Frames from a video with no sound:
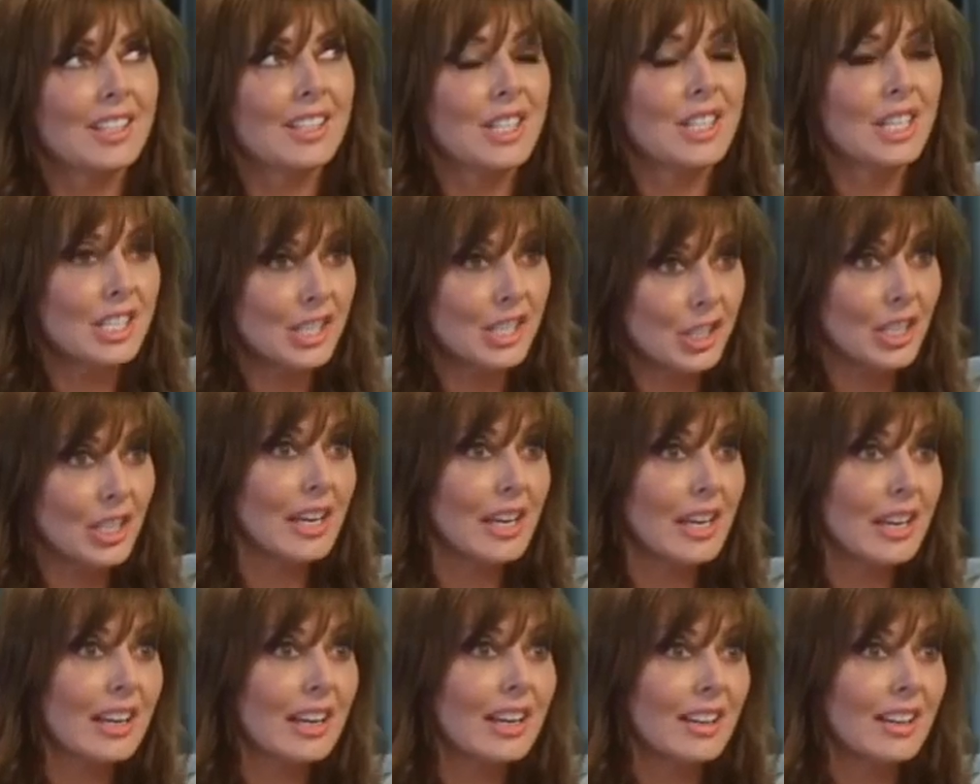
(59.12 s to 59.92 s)
this
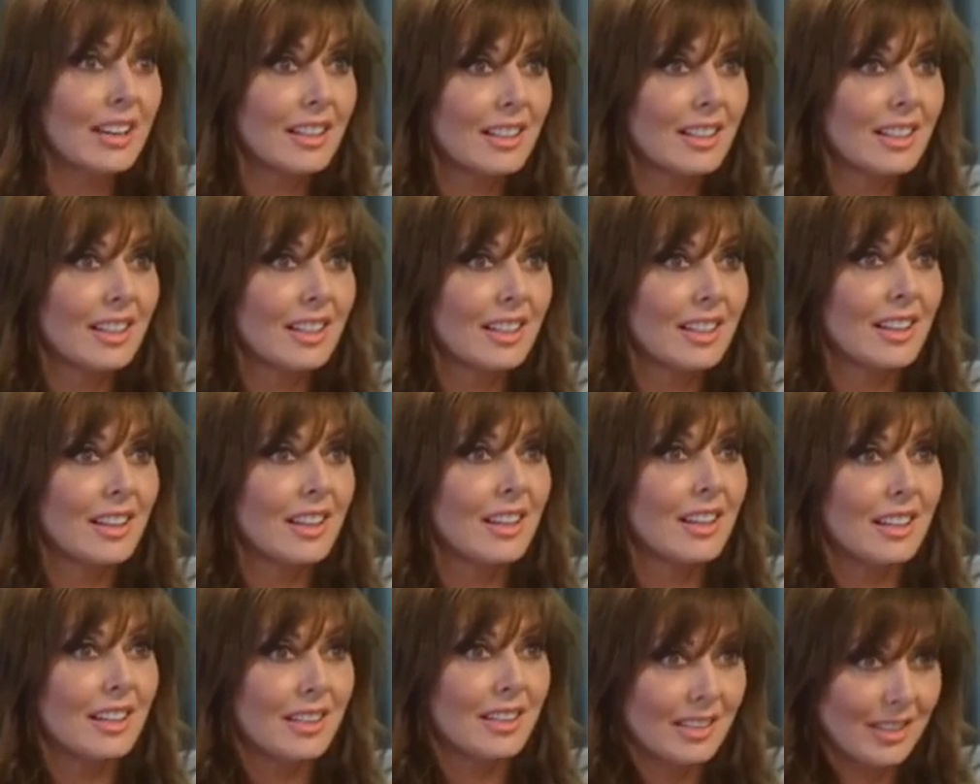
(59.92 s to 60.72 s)
year,
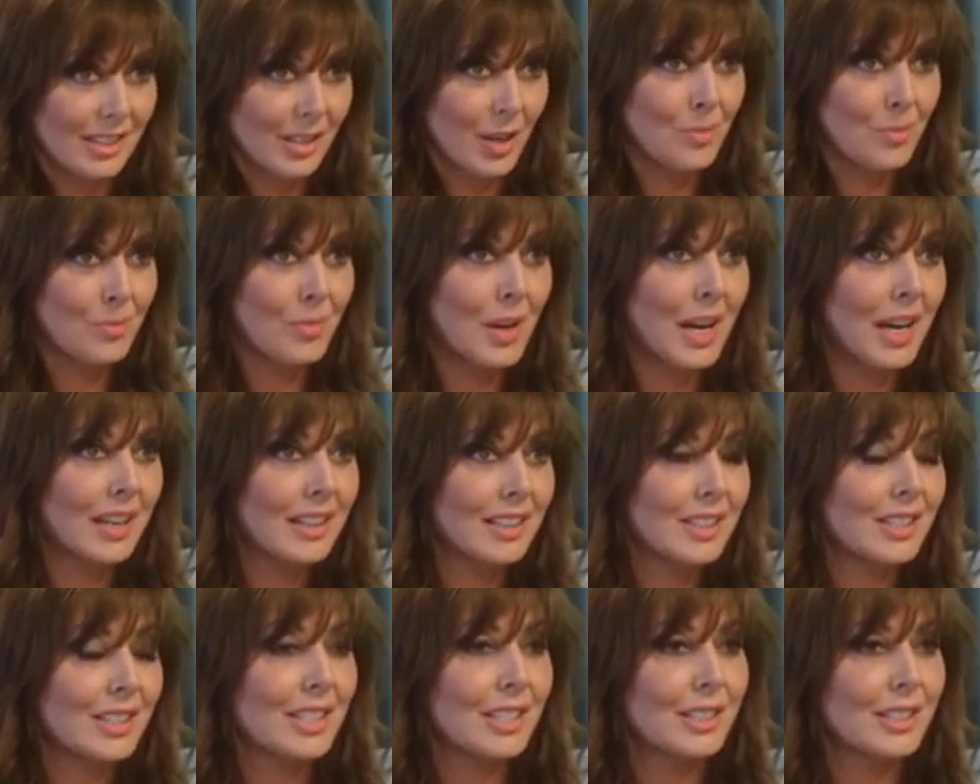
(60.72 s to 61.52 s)
it's gone
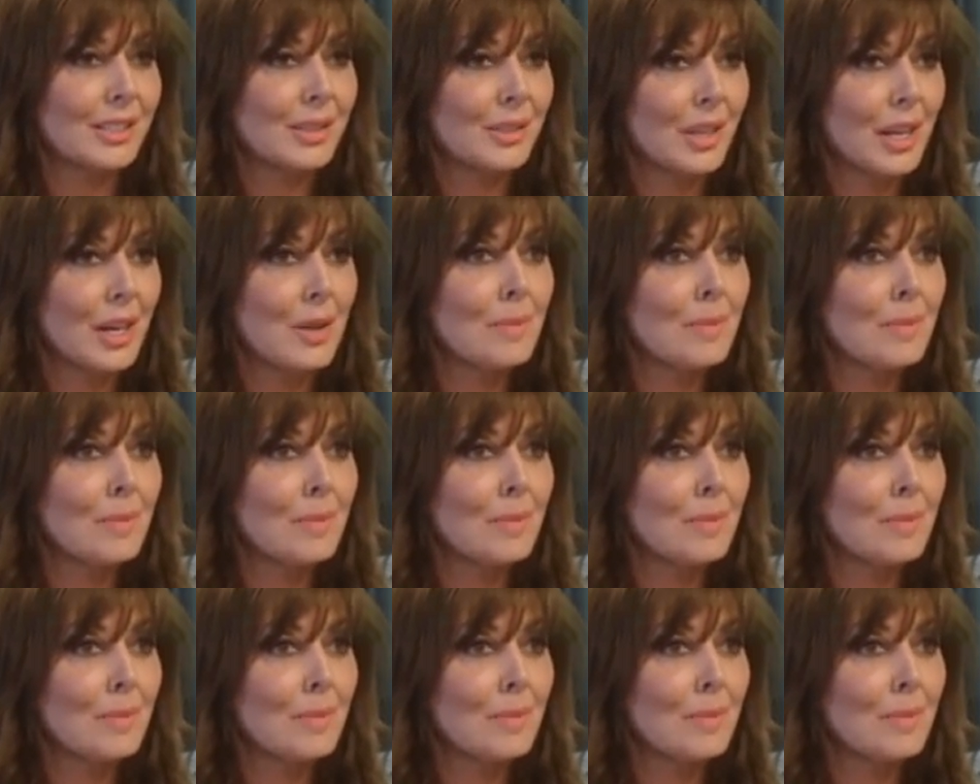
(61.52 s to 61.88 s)
back to